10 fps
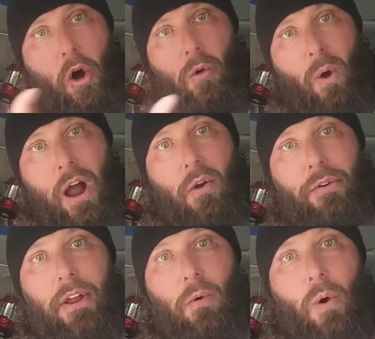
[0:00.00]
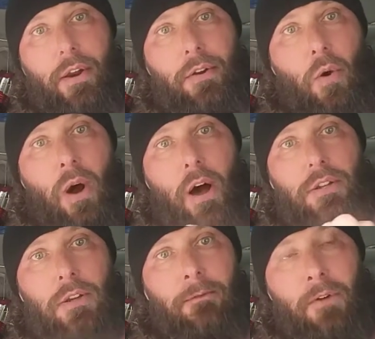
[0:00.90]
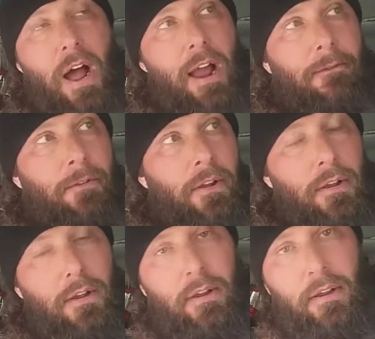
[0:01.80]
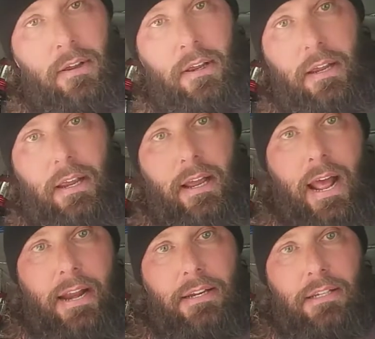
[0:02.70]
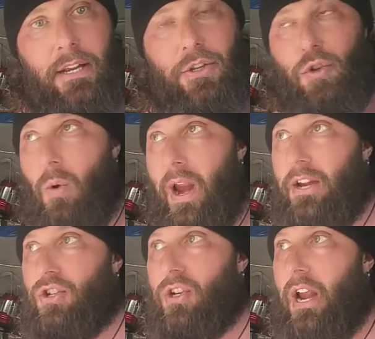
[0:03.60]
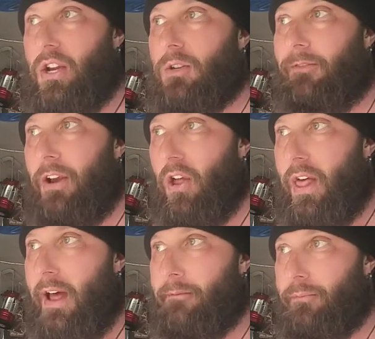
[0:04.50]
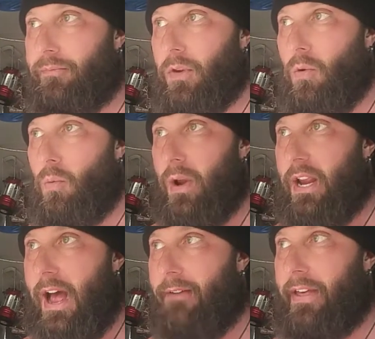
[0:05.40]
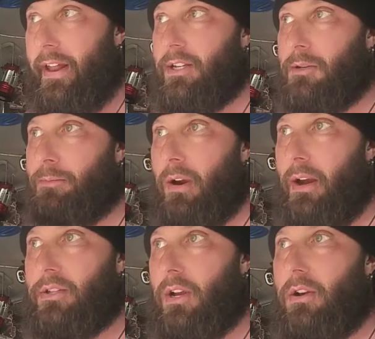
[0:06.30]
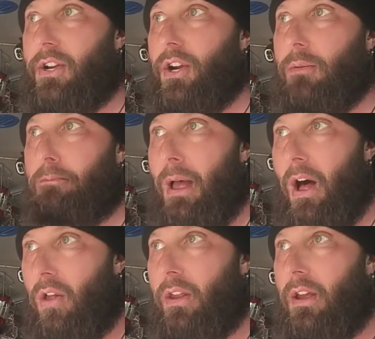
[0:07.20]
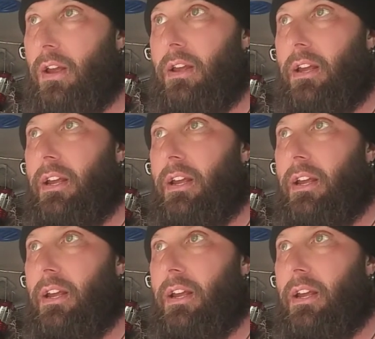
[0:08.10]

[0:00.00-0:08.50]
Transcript: all round. I want to know how to survive in any situation. I just feel that when you have that experience under your belt,